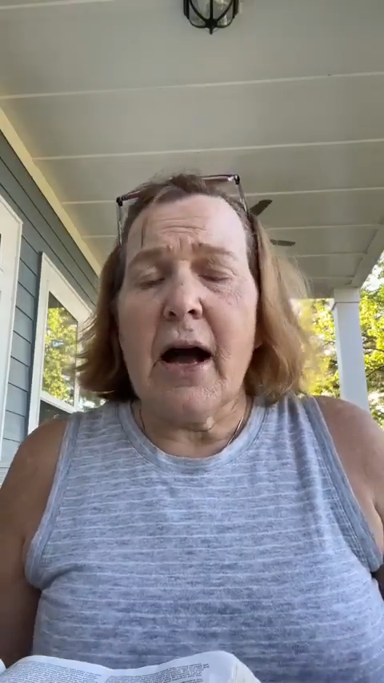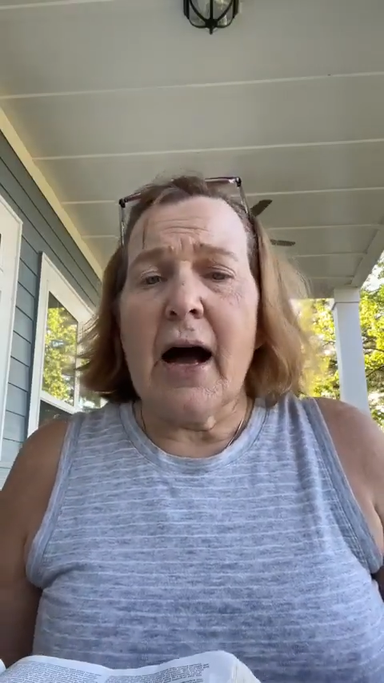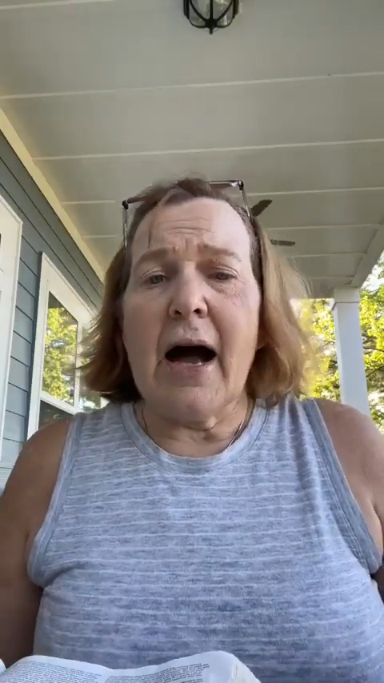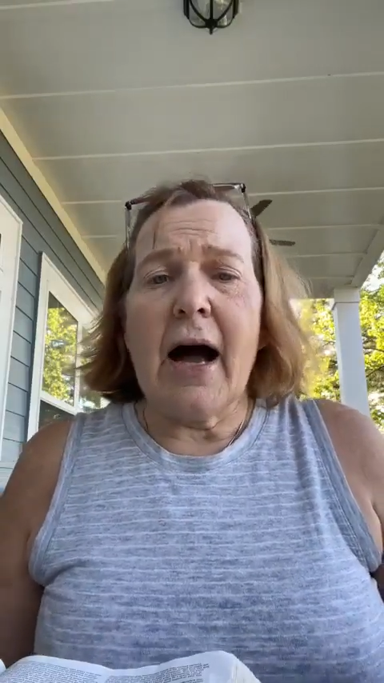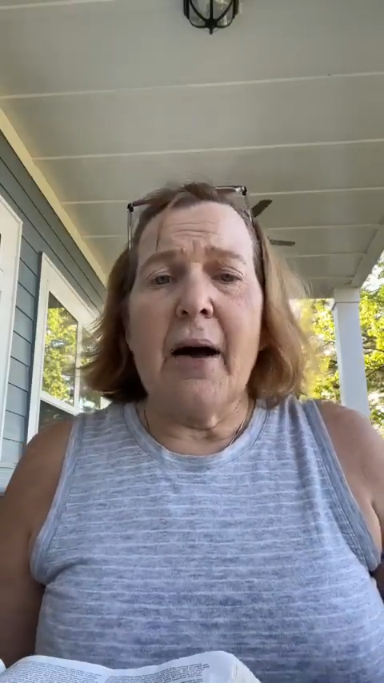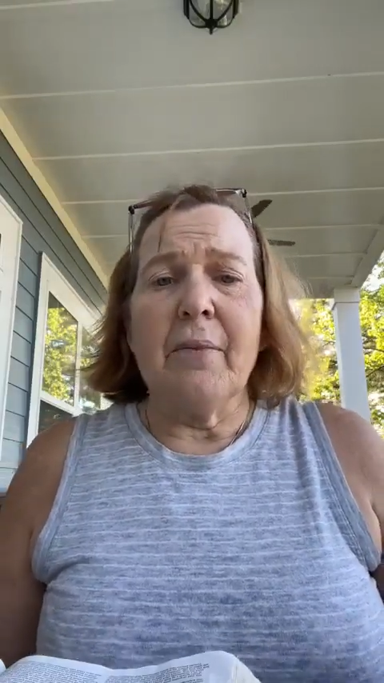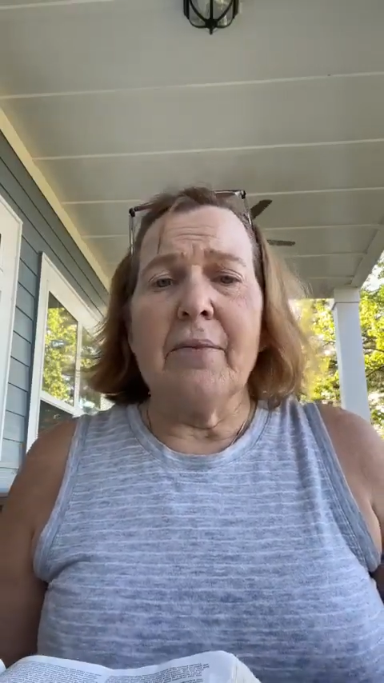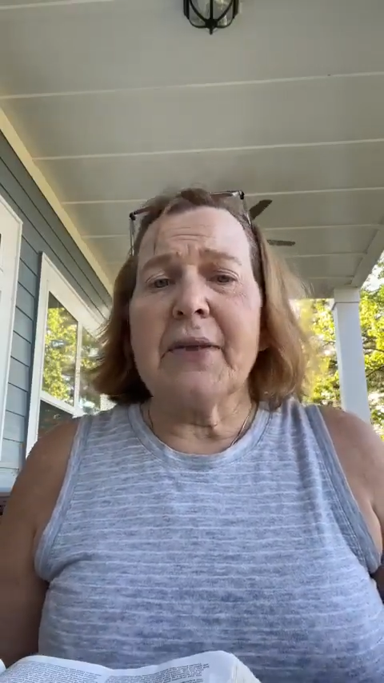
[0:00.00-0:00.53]

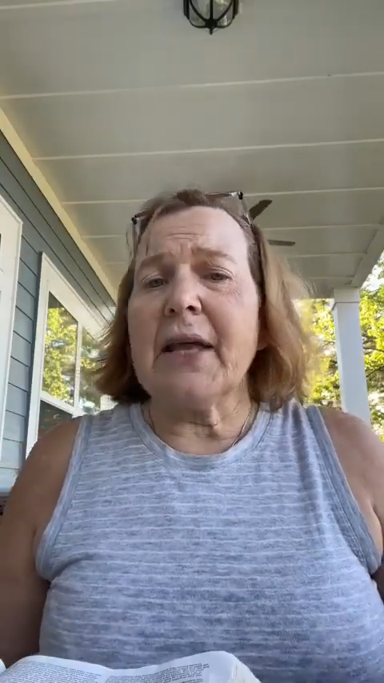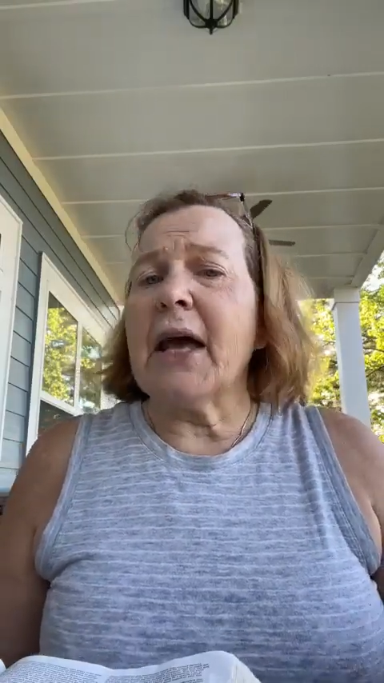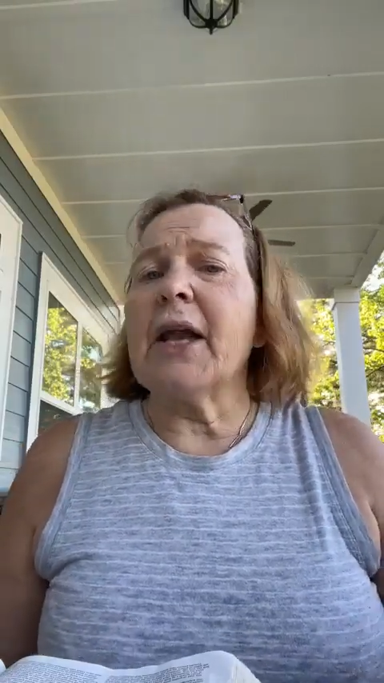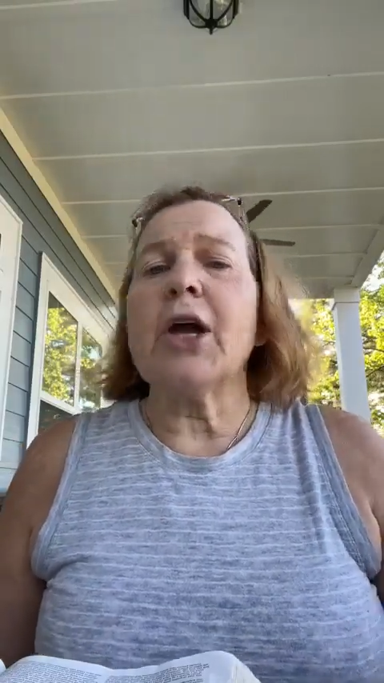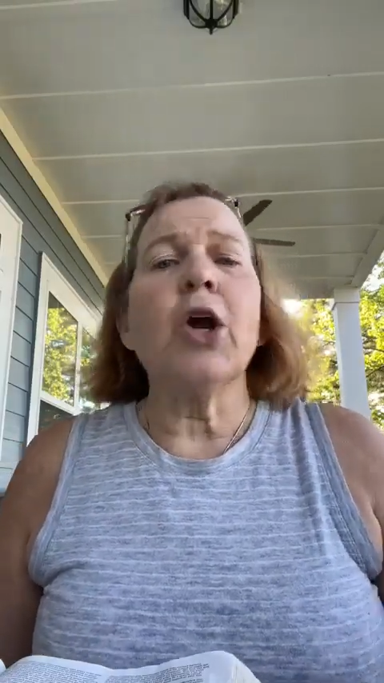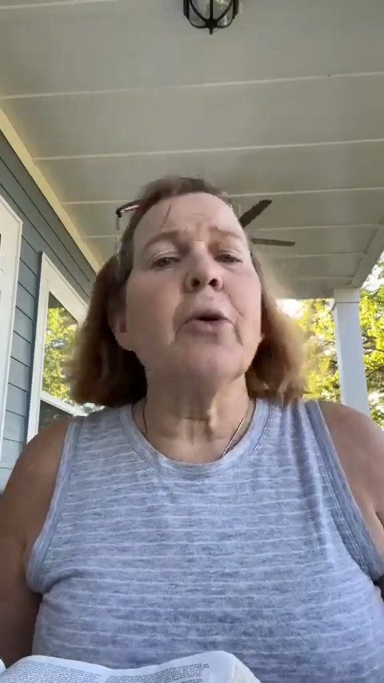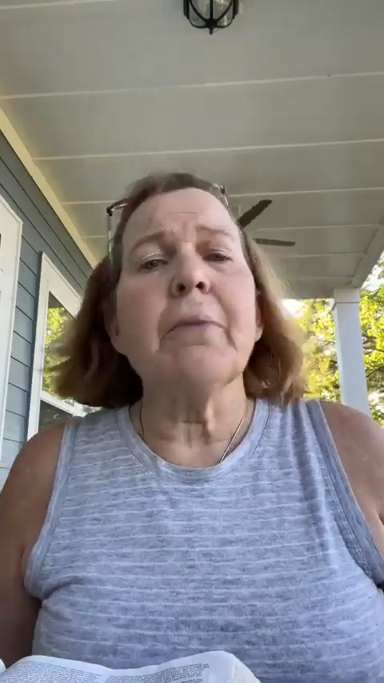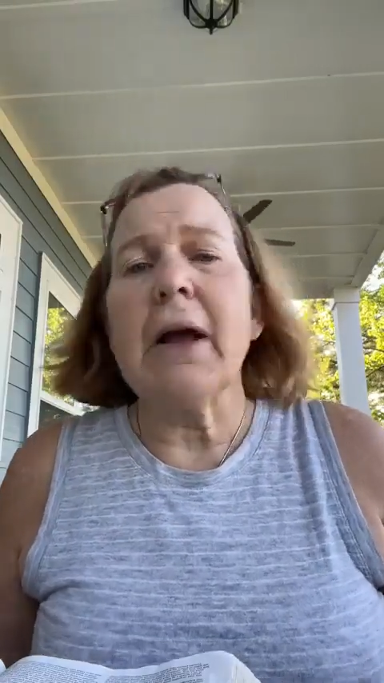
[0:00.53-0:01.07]
um,
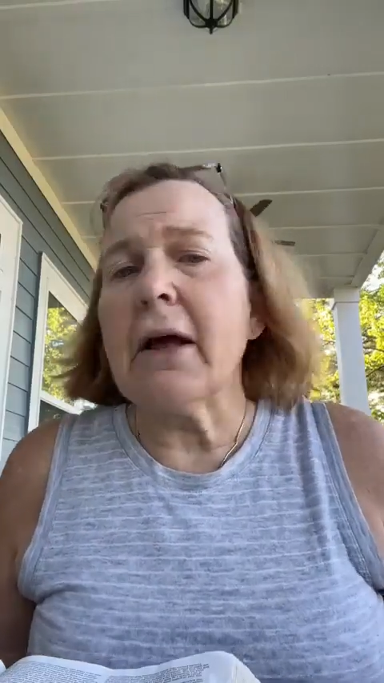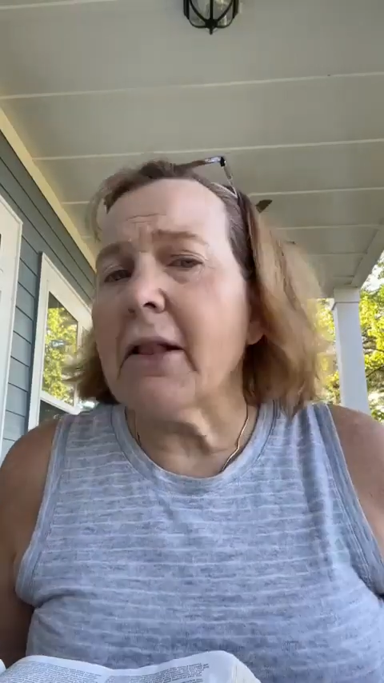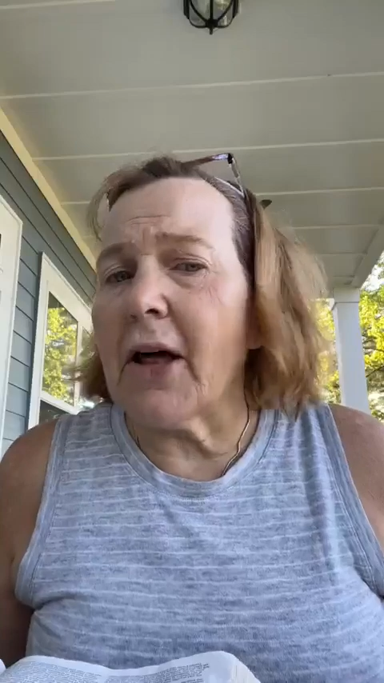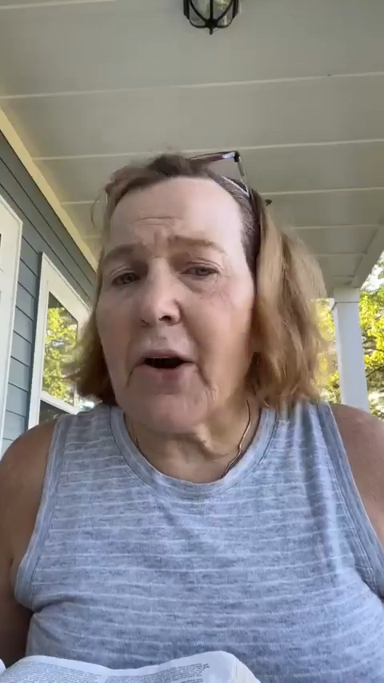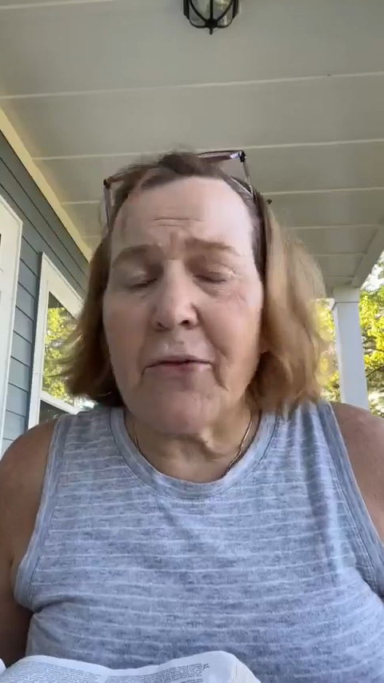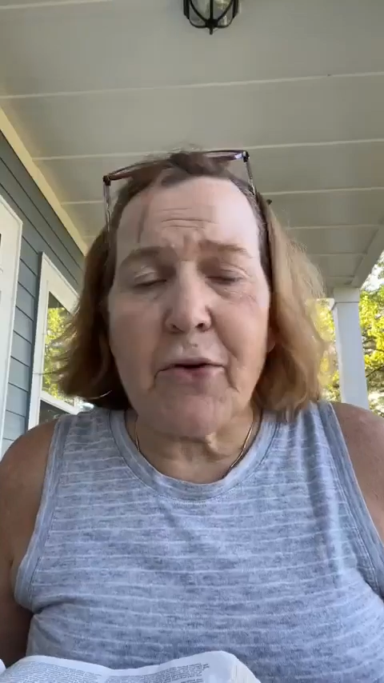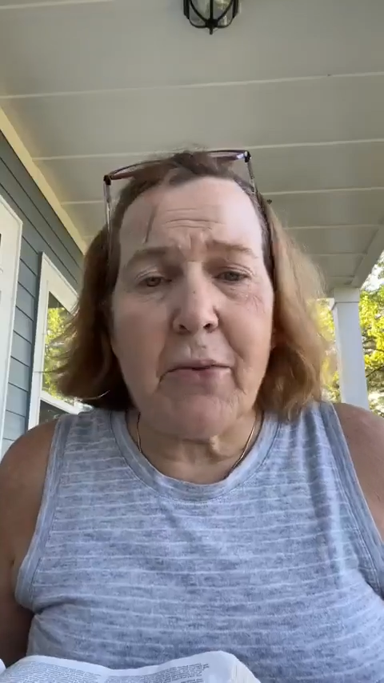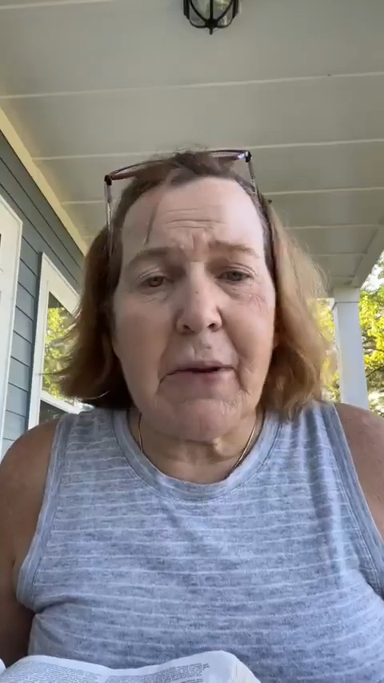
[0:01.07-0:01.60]
getting her mail
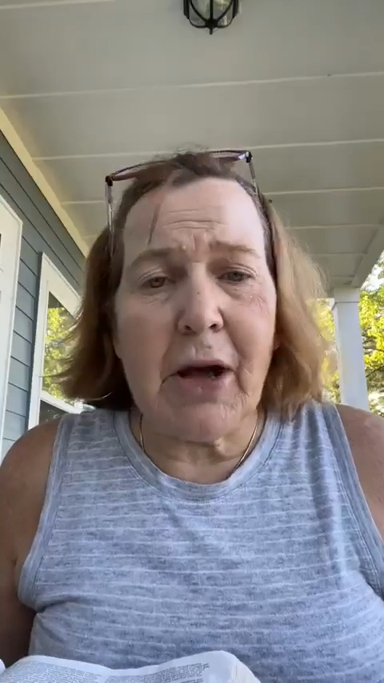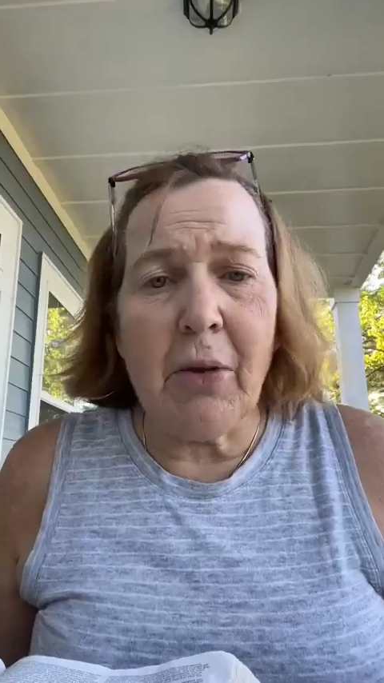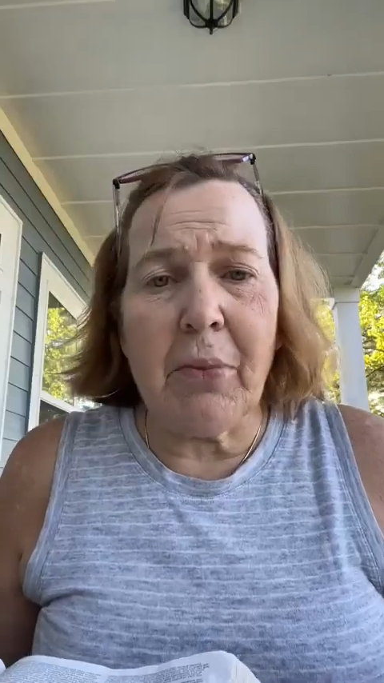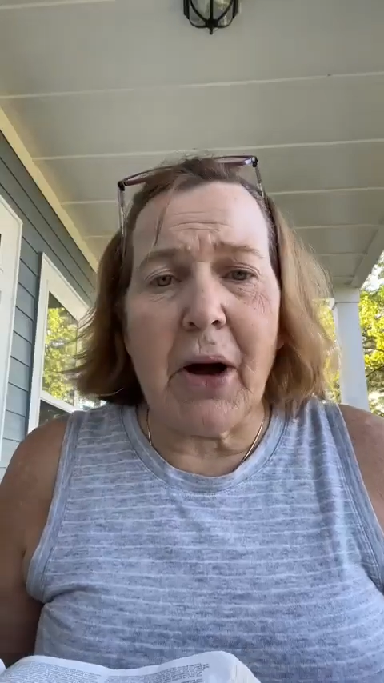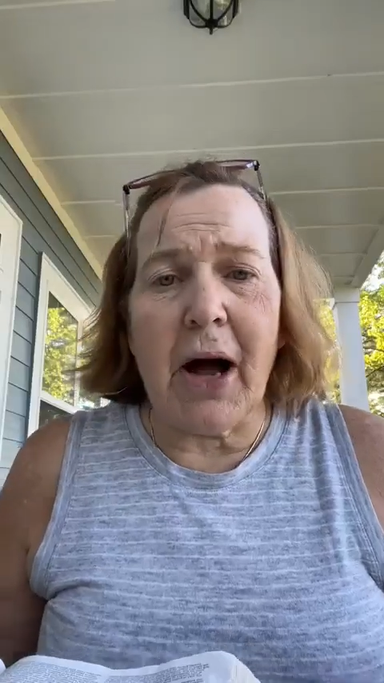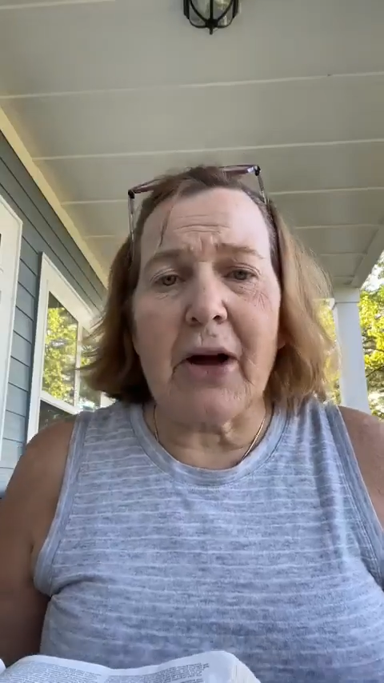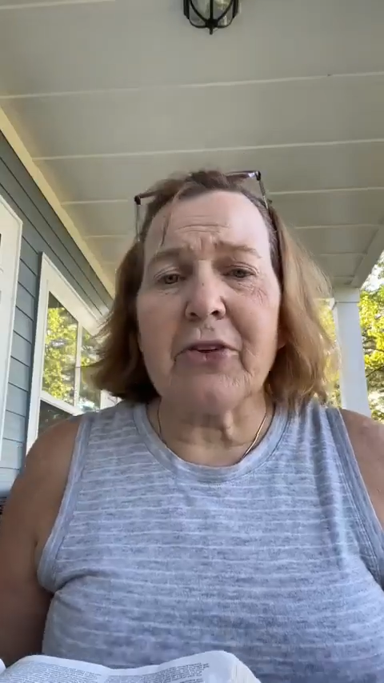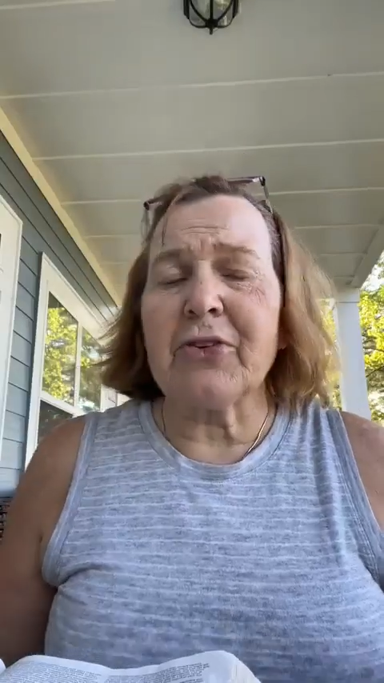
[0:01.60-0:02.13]
out of her
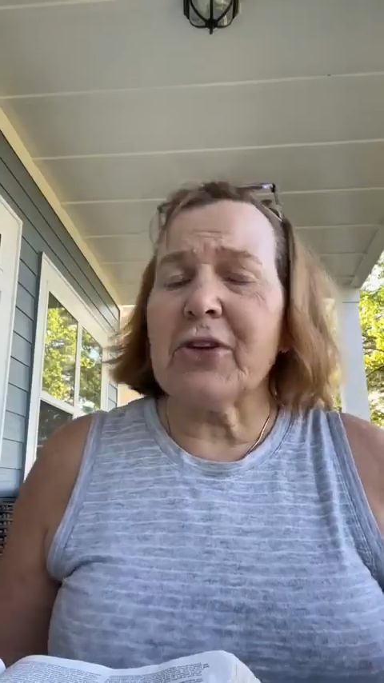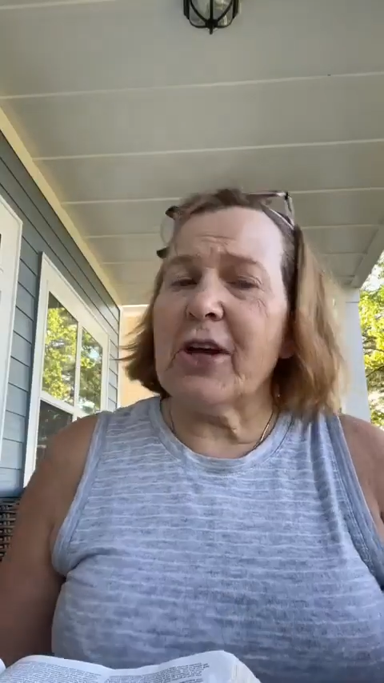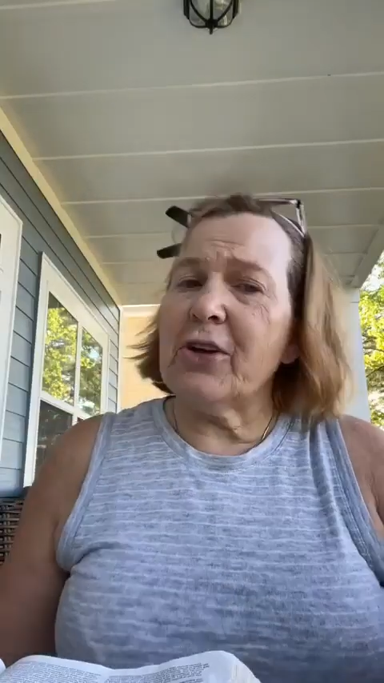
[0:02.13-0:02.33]
mailbox,